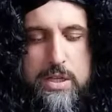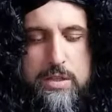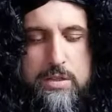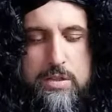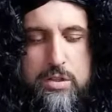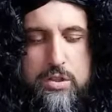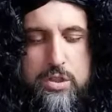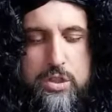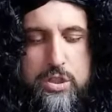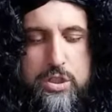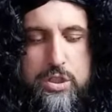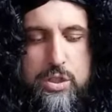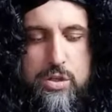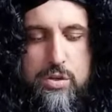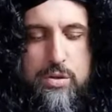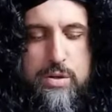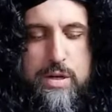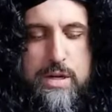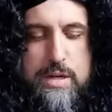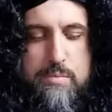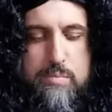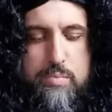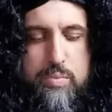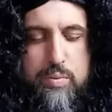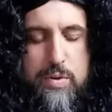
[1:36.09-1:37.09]
The
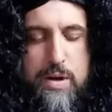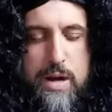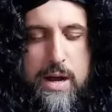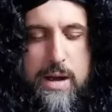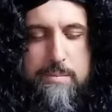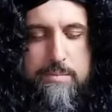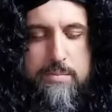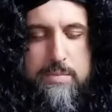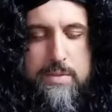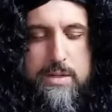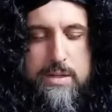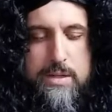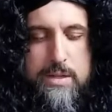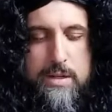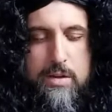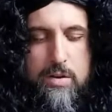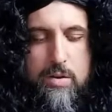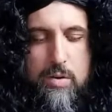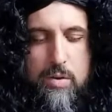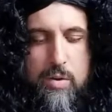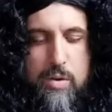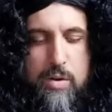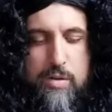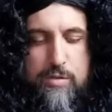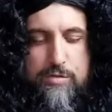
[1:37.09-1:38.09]
shooting prompted a
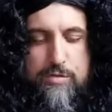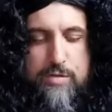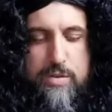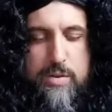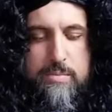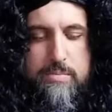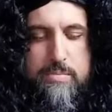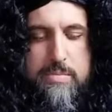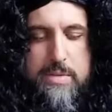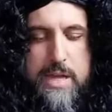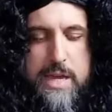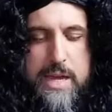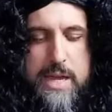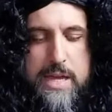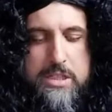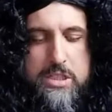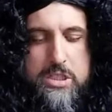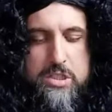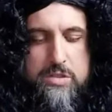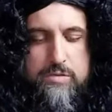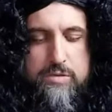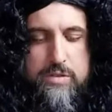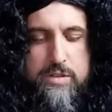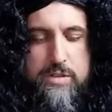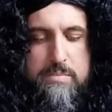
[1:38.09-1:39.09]
call from
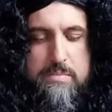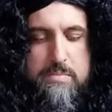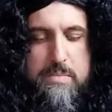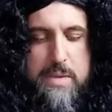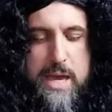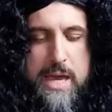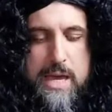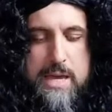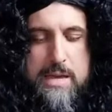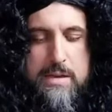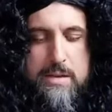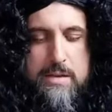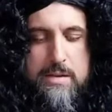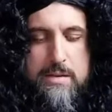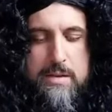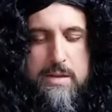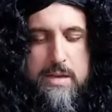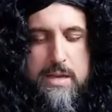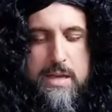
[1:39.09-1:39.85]
Nashville Mayor